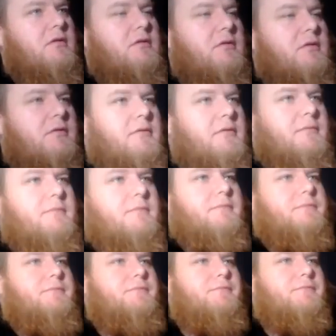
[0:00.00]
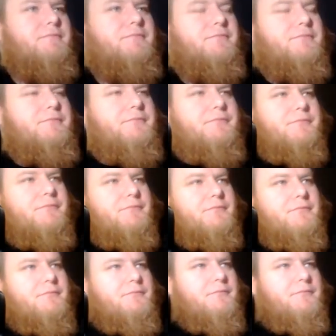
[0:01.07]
(not speaking)